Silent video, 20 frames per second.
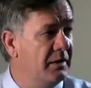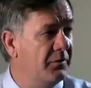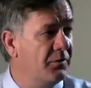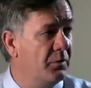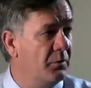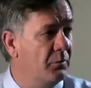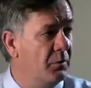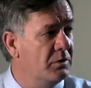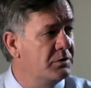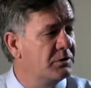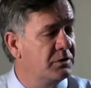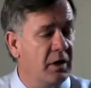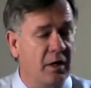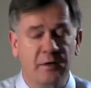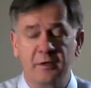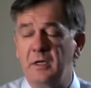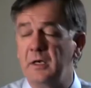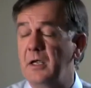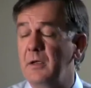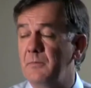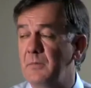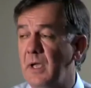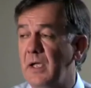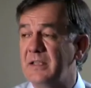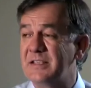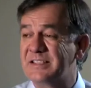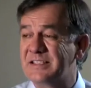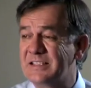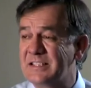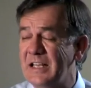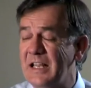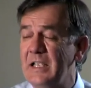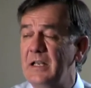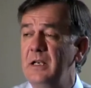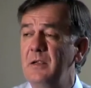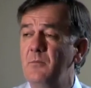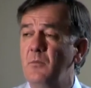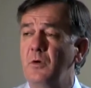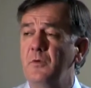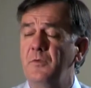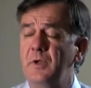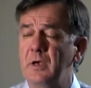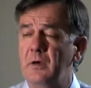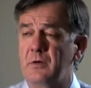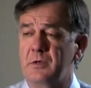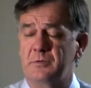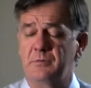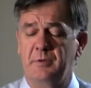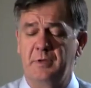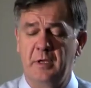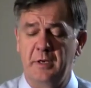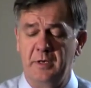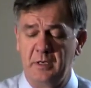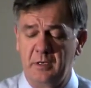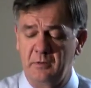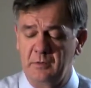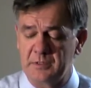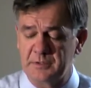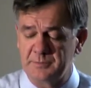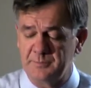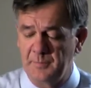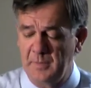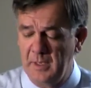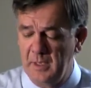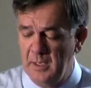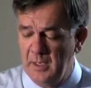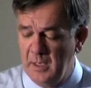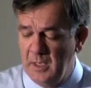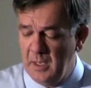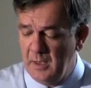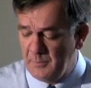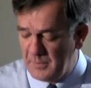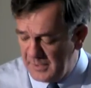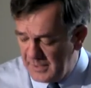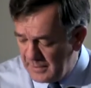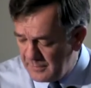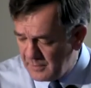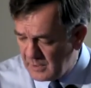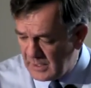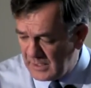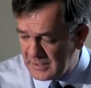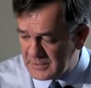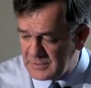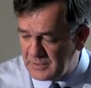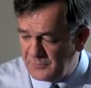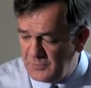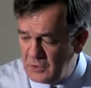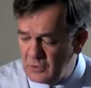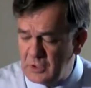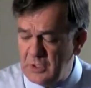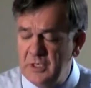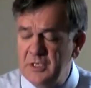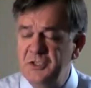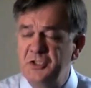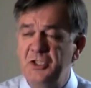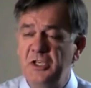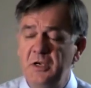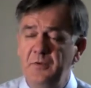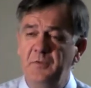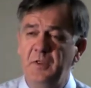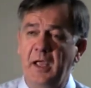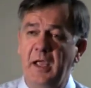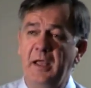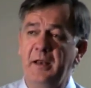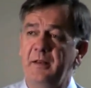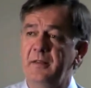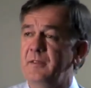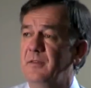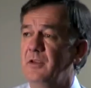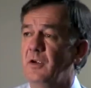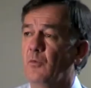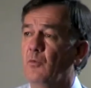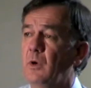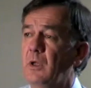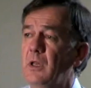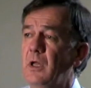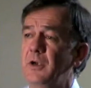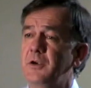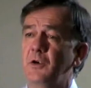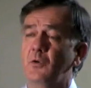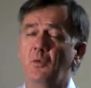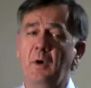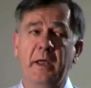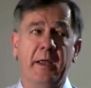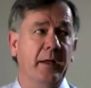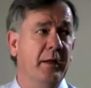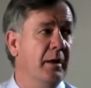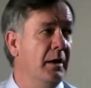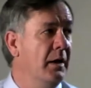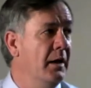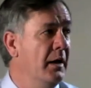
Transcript: a different rootstock than M9, slightly more vigorous with honeycrisp. But nevertheless, if you can achieve that, you're well on your way.